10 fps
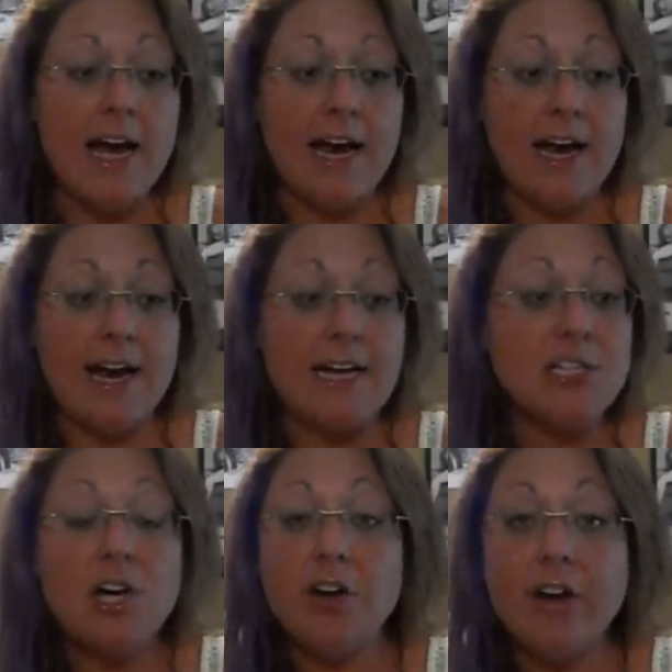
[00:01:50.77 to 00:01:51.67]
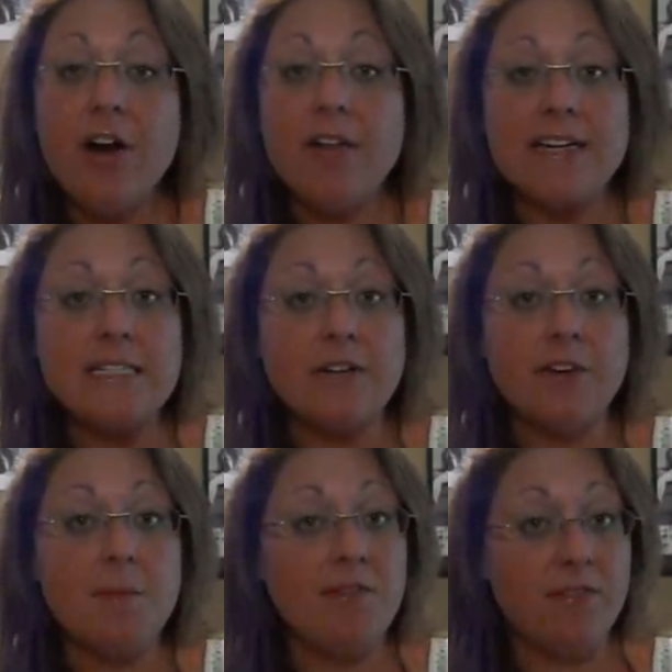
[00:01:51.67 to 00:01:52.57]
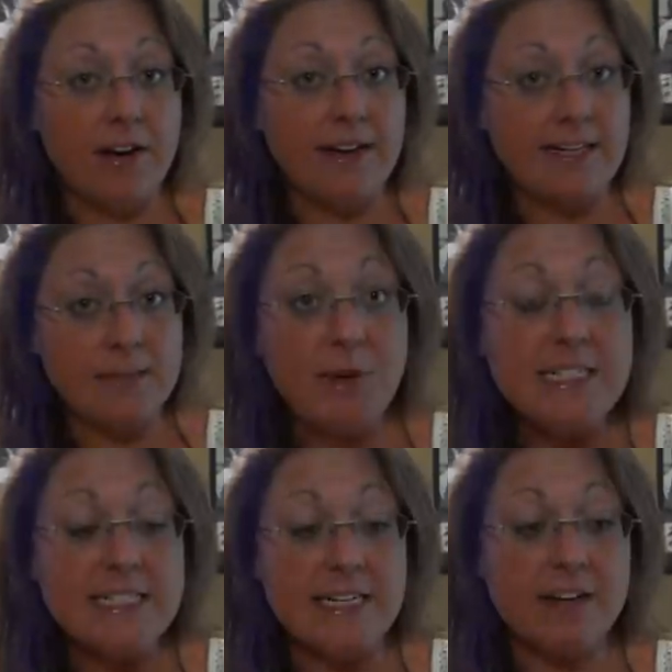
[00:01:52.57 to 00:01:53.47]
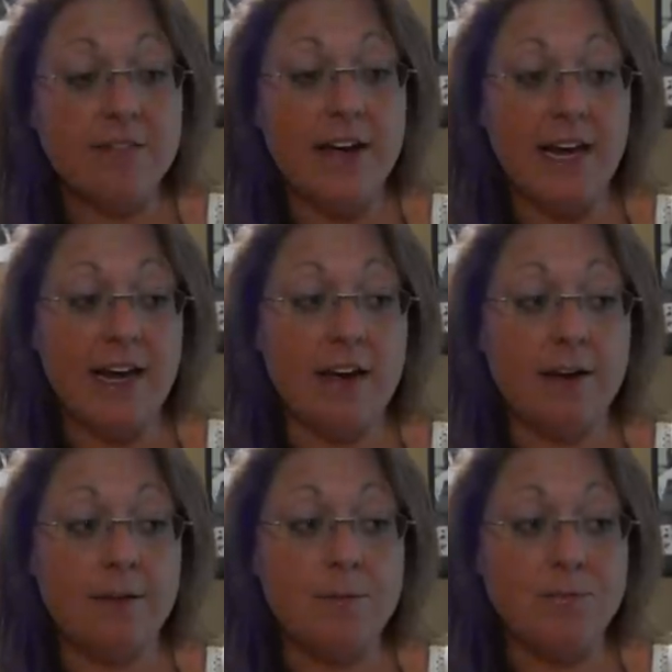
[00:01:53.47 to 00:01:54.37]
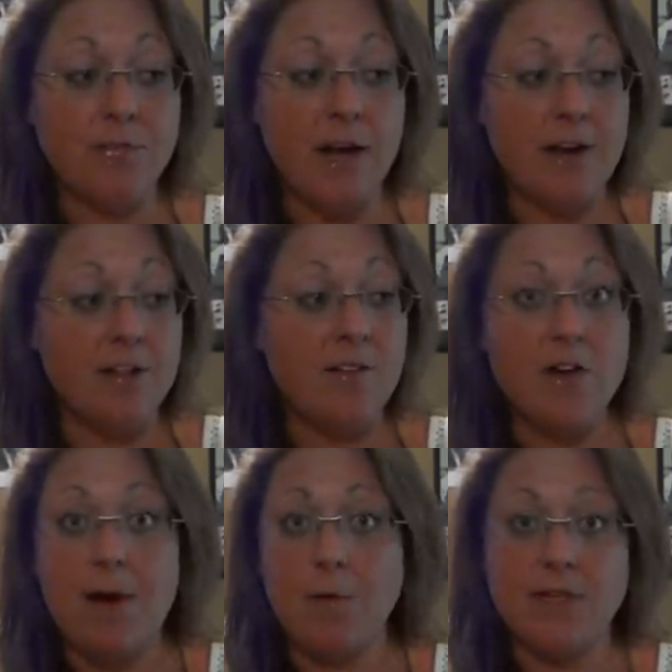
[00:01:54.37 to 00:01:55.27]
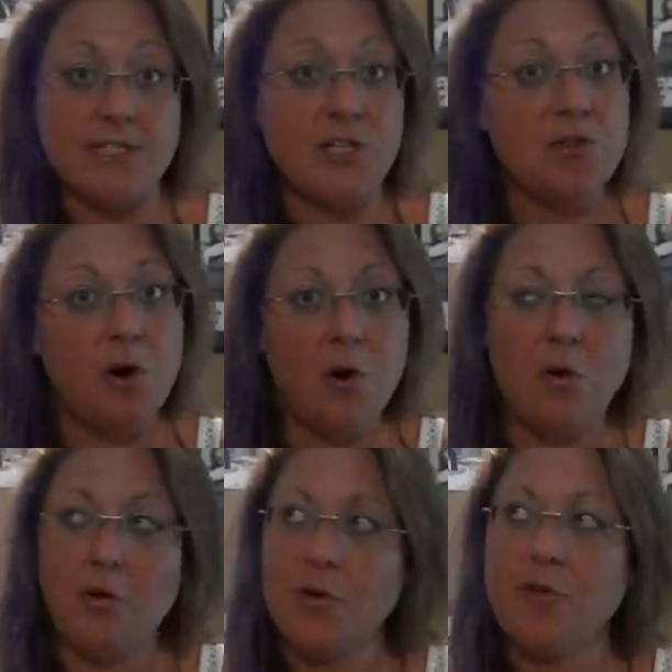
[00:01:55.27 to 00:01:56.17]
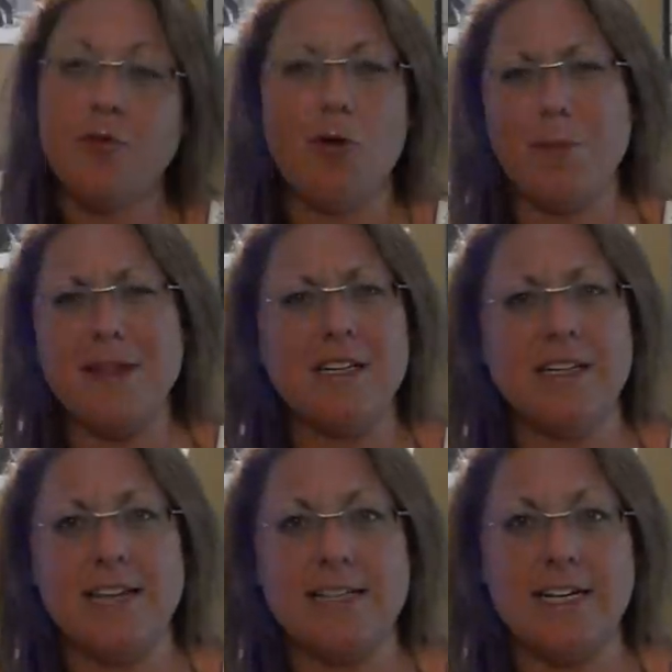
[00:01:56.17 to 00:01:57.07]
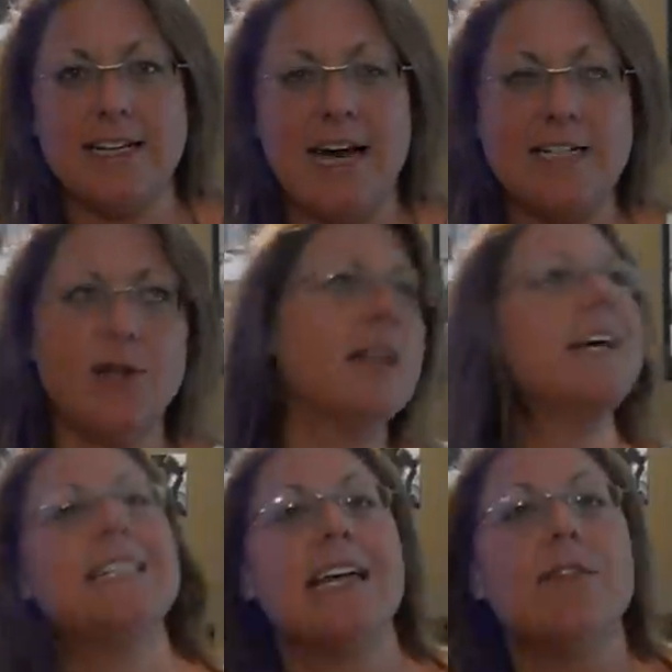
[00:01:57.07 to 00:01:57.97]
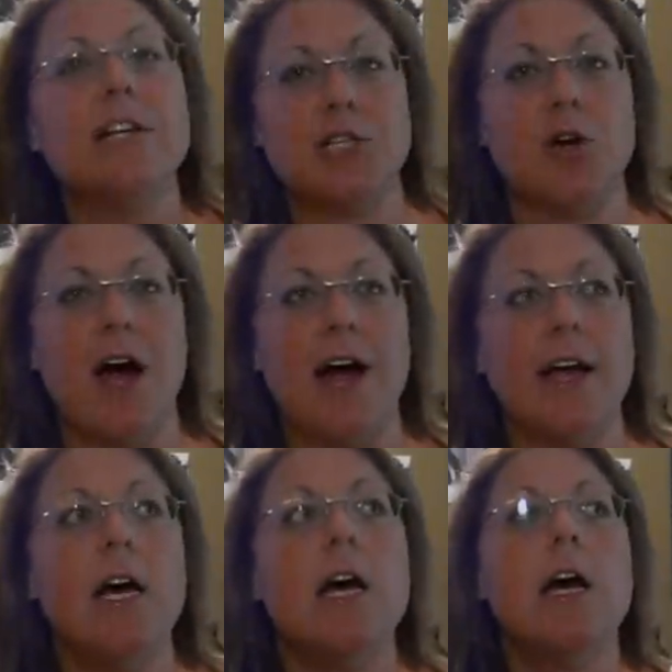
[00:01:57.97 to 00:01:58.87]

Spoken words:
And as y'all know, that stuff can be very expensive, and I know they've come out with this whole new formula and things like that, so I'd like to give it a try.